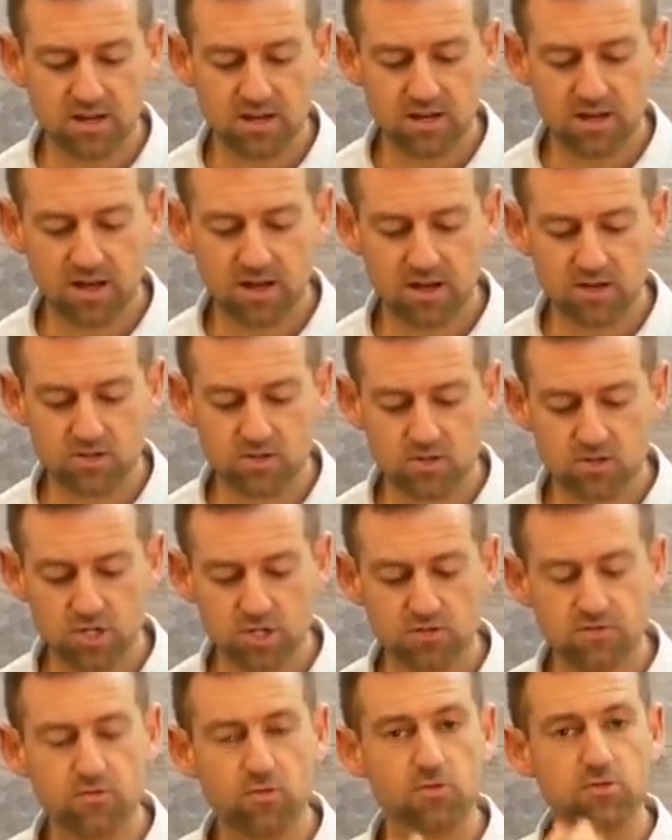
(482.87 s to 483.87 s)
Uh, so
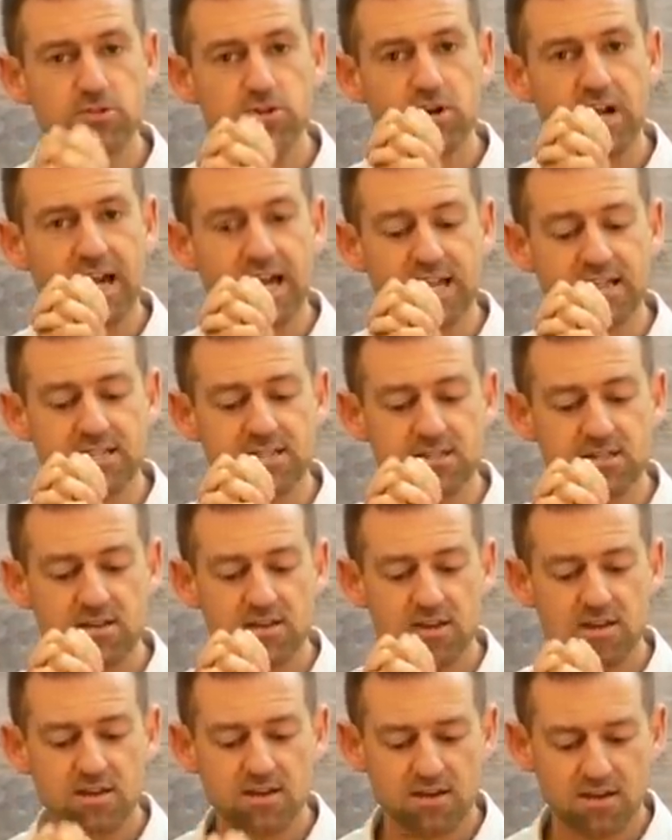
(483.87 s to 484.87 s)
just fold your hands
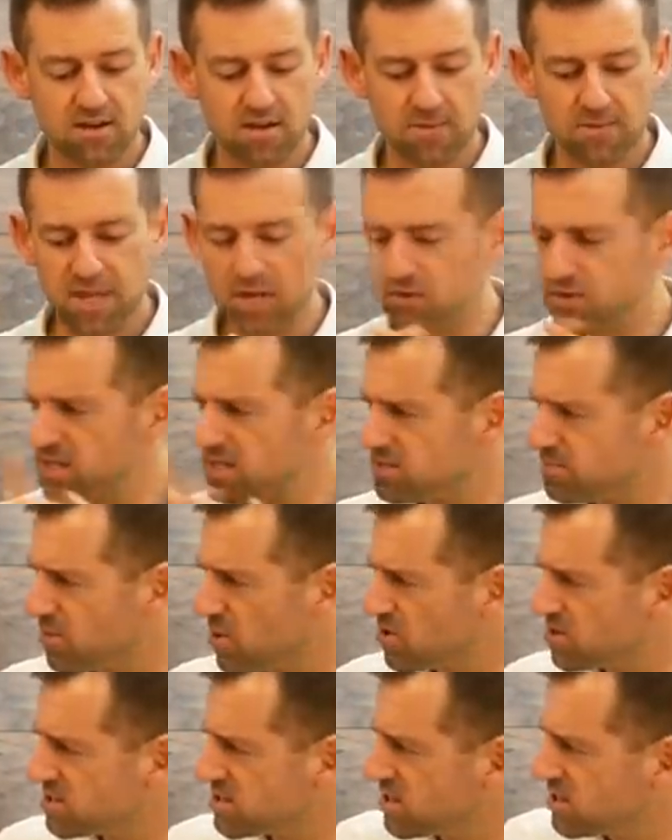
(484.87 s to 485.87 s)
uh, now, this
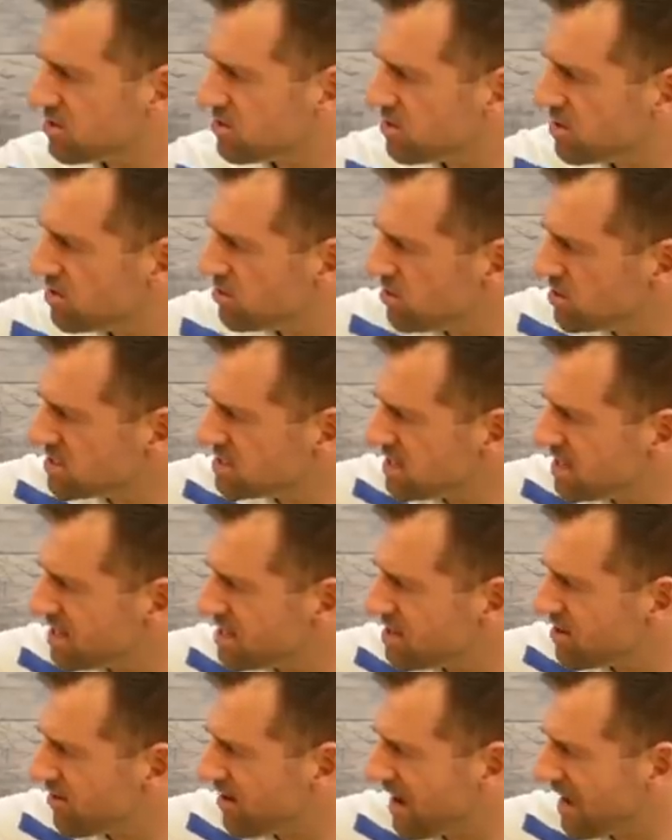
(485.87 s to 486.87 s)
person, it looks
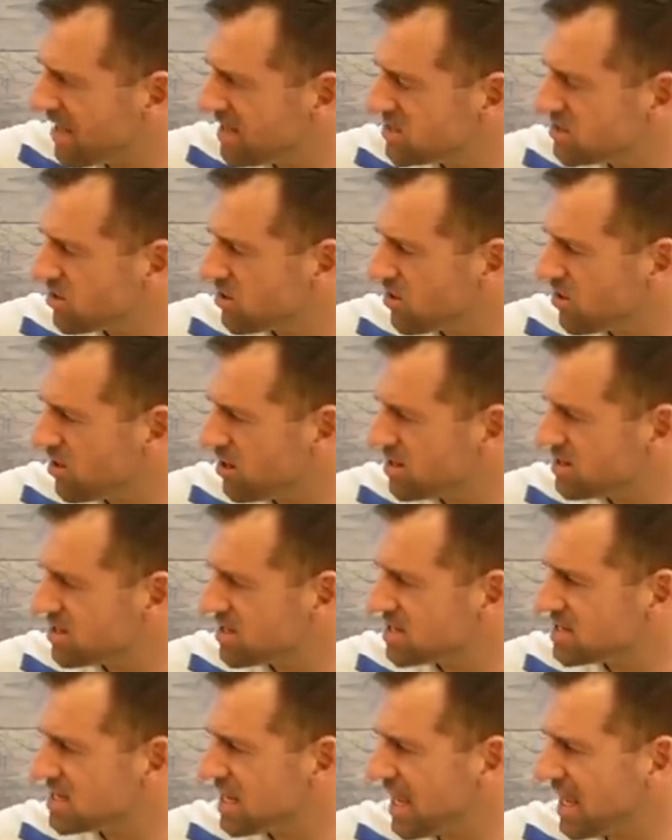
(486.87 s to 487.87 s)
like their hands are on
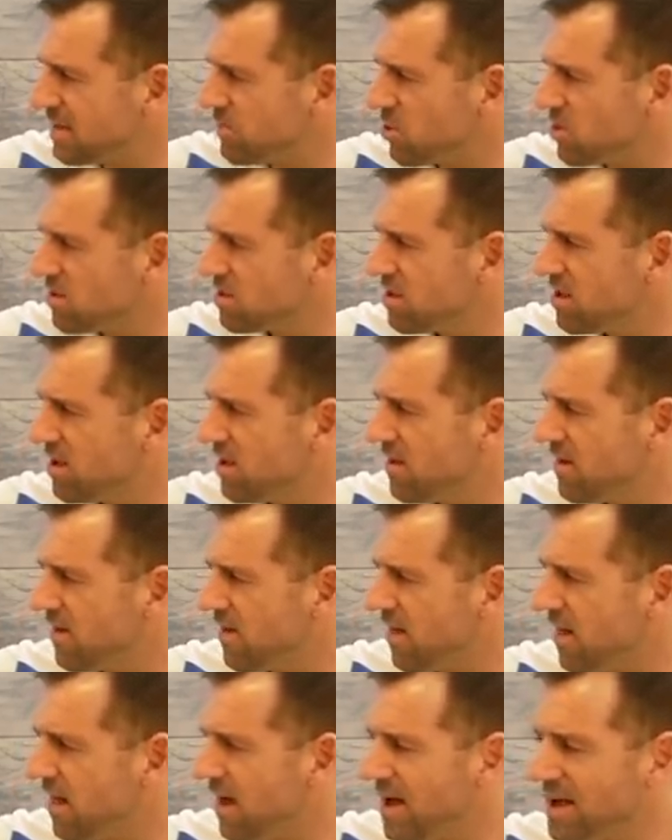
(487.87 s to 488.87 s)
the table.
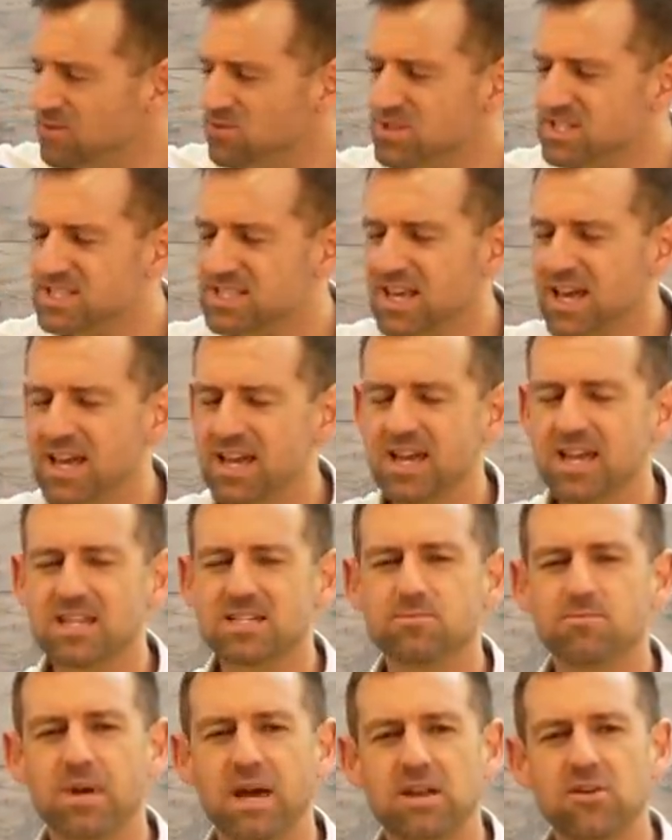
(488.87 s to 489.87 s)
Uh, I would say
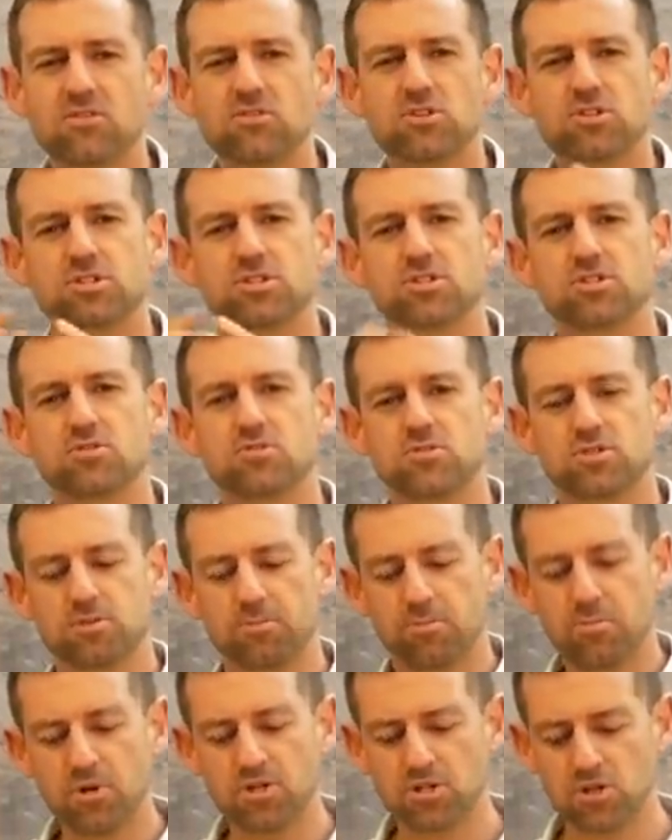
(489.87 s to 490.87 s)
it's better just to, to
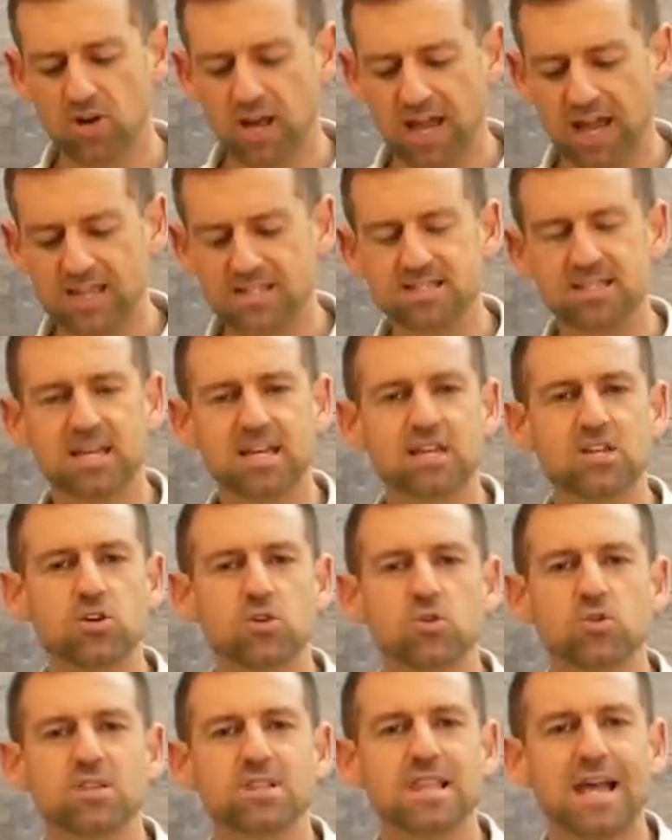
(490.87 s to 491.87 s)
put your hands in
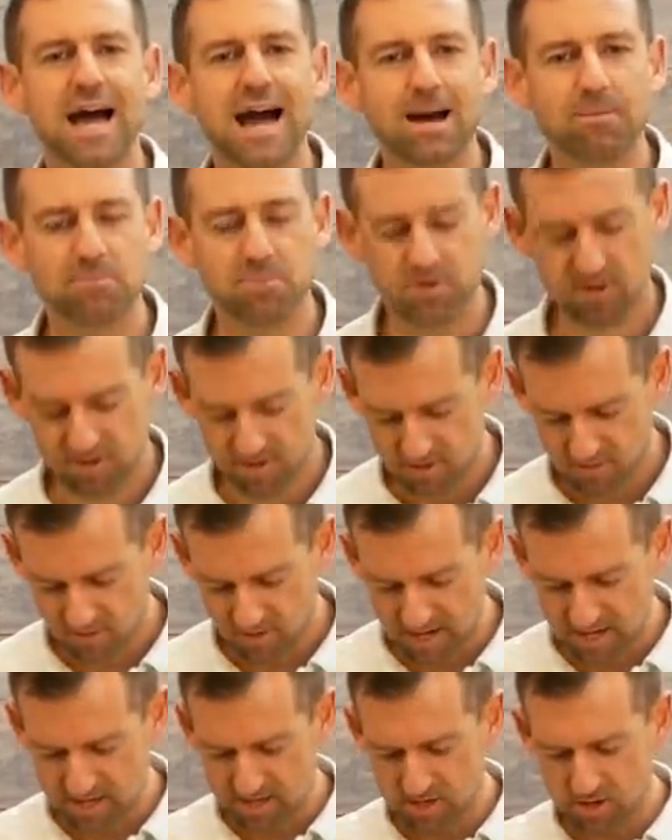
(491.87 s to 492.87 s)
your lap,
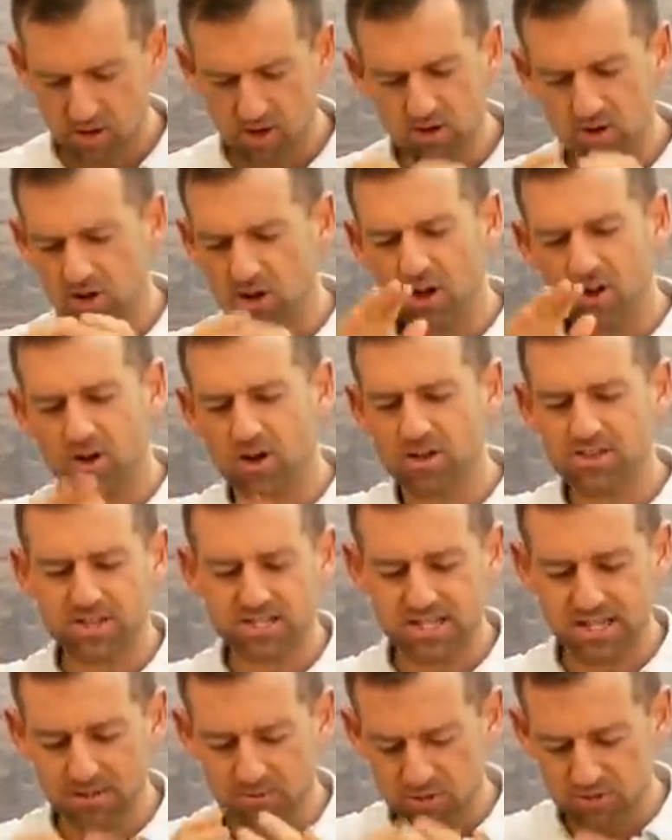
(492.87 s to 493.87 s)
right? Not, not on the
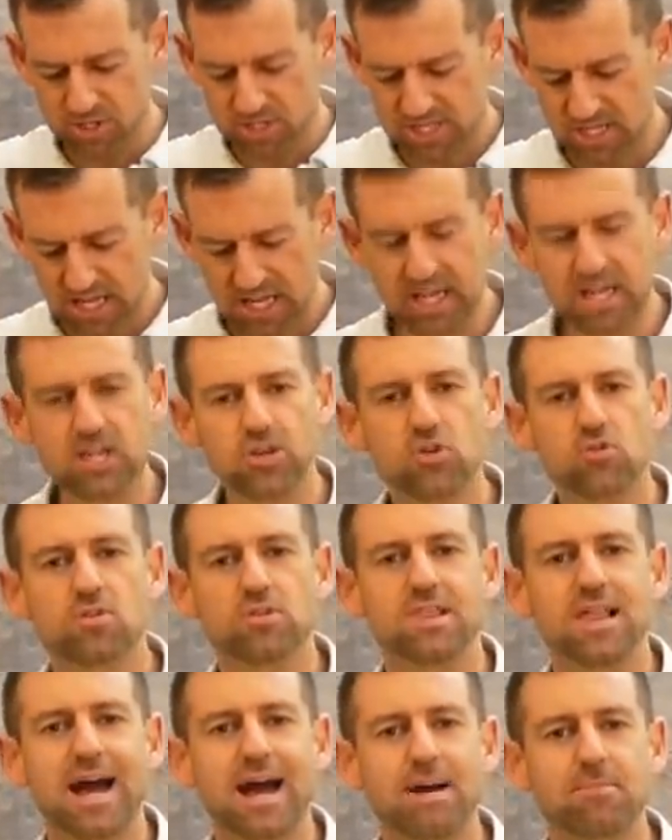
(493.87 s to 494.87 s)
table, just in your
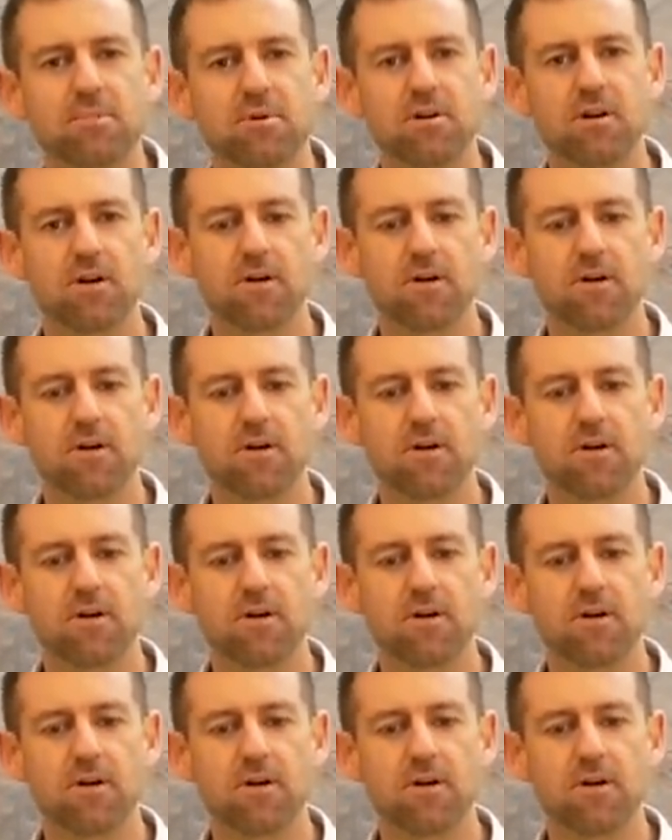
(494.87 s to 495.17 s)
lap.